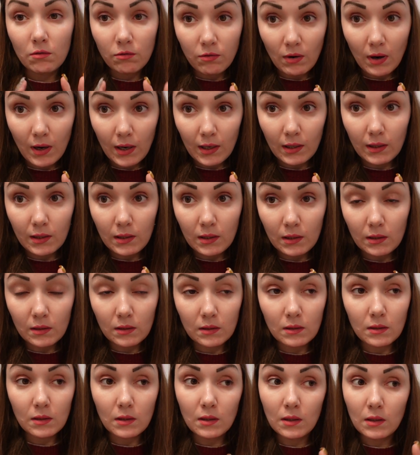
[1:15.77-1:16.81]

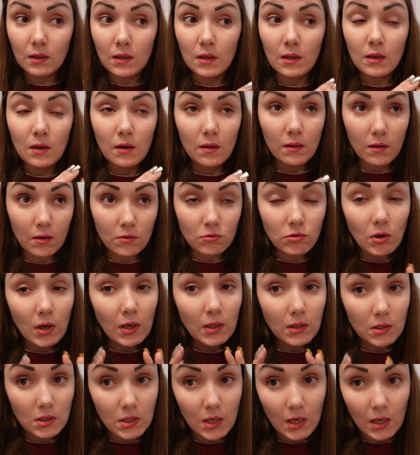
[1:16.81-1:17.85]
fighting the
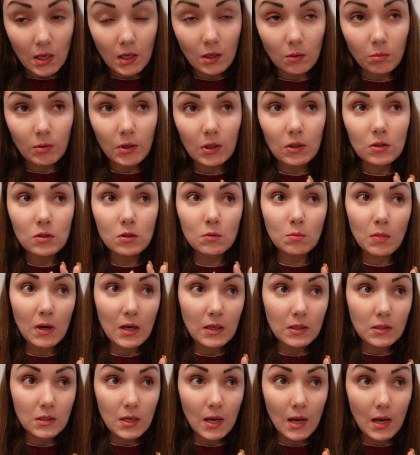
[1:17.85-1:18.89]
right day because
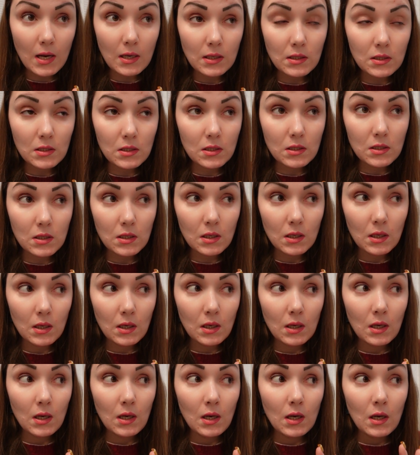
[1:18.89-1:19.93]
my test
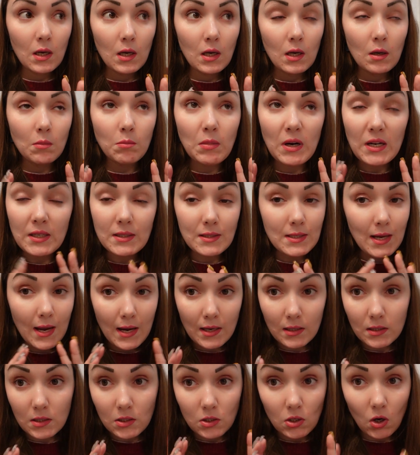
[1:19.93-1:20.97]
my
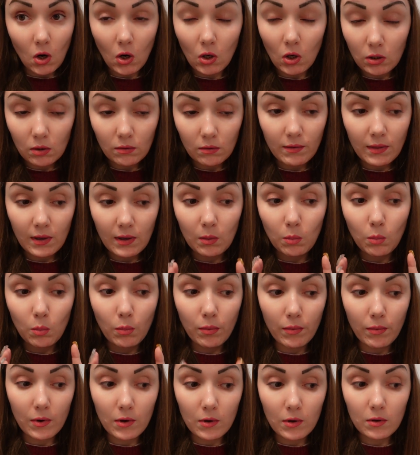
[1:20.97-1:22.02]
tests all of them
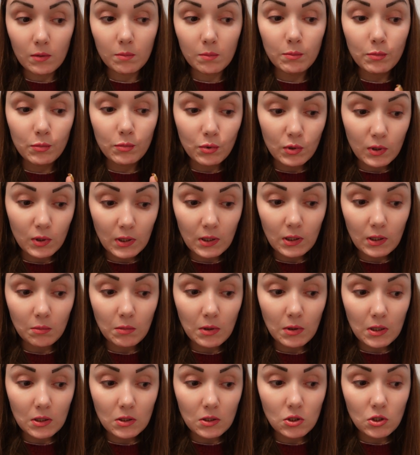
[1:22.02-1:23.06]
were pretty
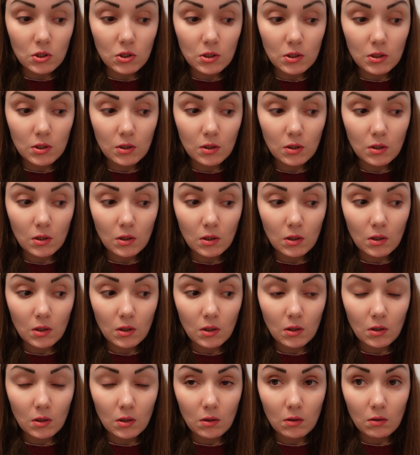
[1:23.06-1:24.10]
much
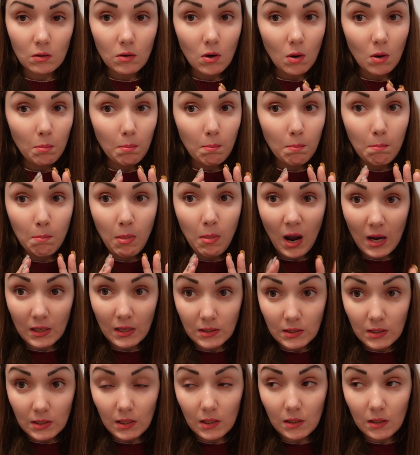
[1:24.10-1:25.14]

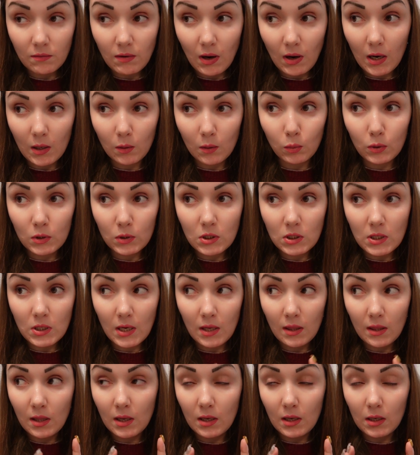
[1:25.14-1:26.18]
positive. I would
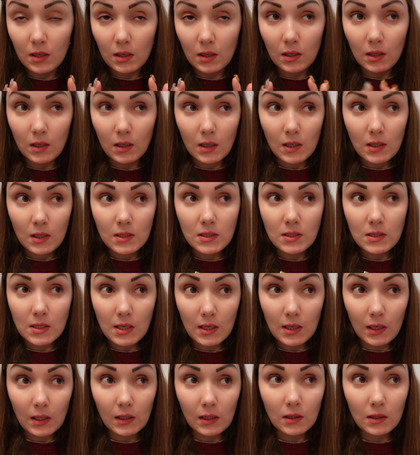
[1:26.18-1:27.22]
say the
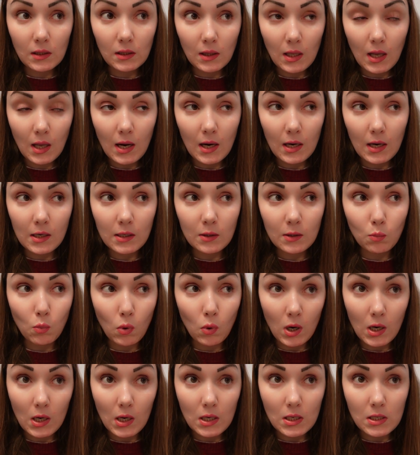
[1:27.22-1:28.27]
second line
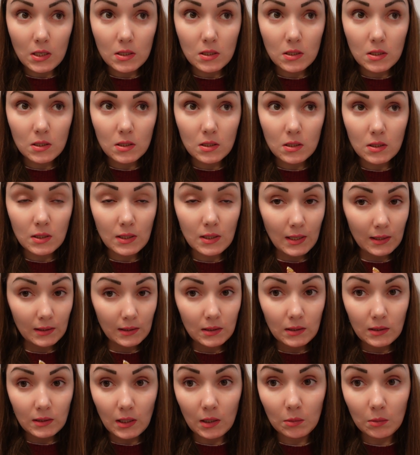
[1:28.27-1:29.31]
was
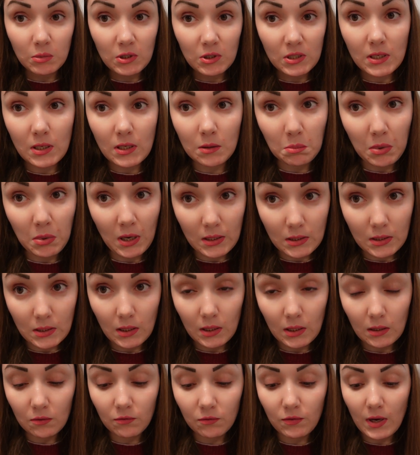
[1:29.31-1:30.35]
99%
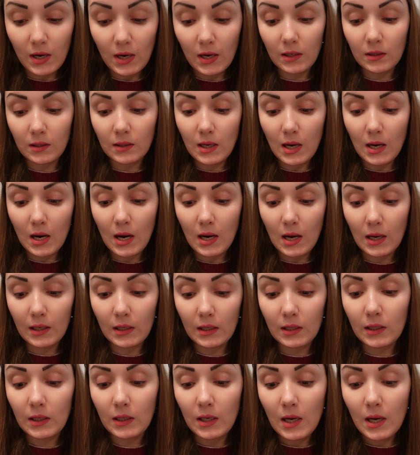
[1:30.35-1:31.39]
positive and
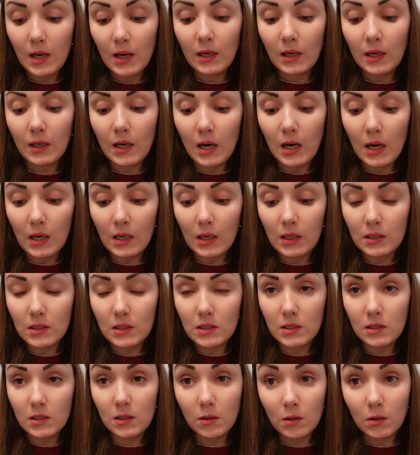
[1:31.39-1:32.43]
I got
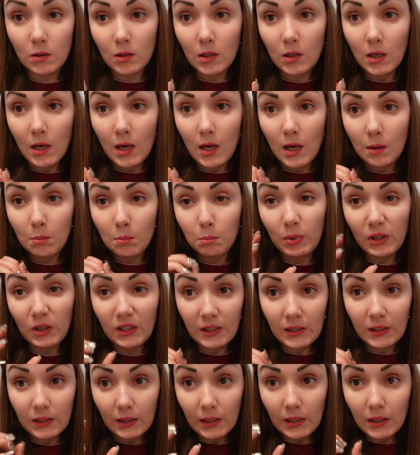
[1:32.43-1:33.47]

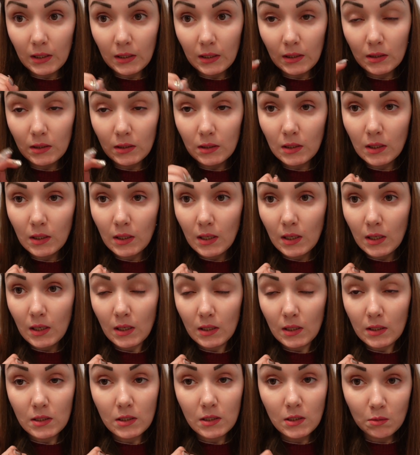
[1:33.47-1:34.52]
blinking
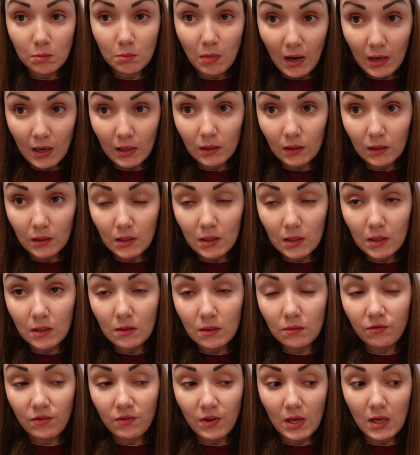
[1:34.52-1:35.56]
smiley
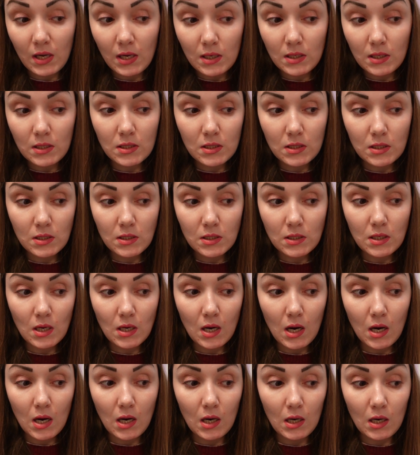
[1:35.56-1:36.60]
face
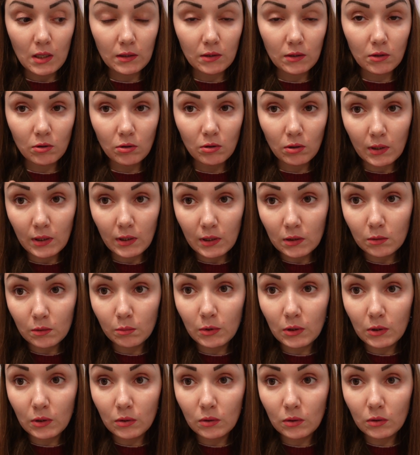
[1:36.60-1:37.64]
on
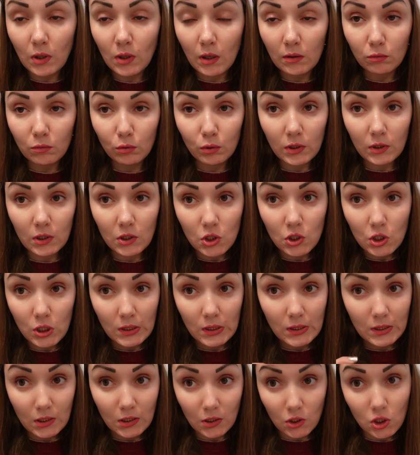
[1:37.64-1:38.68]
Clearblue
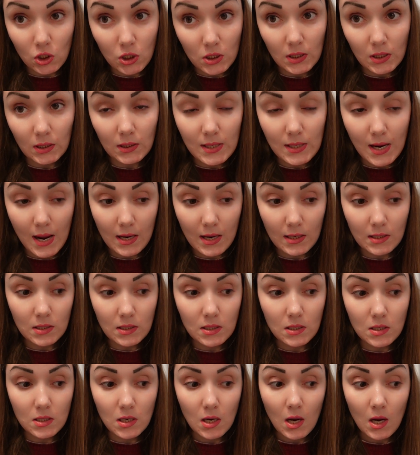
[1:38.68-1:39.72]
ovulation digital
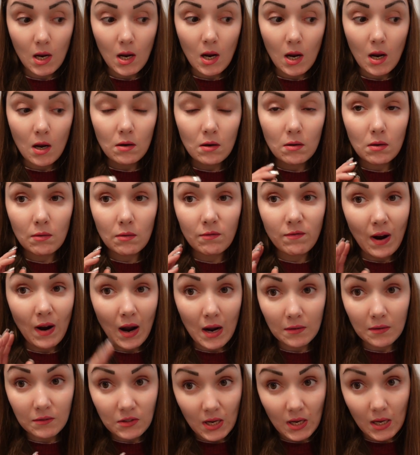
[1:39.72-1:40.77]
test
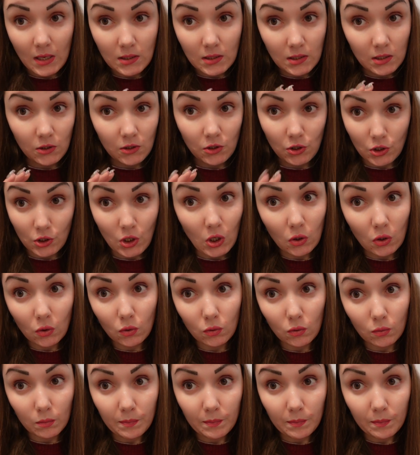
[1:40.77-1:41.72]
five days in a row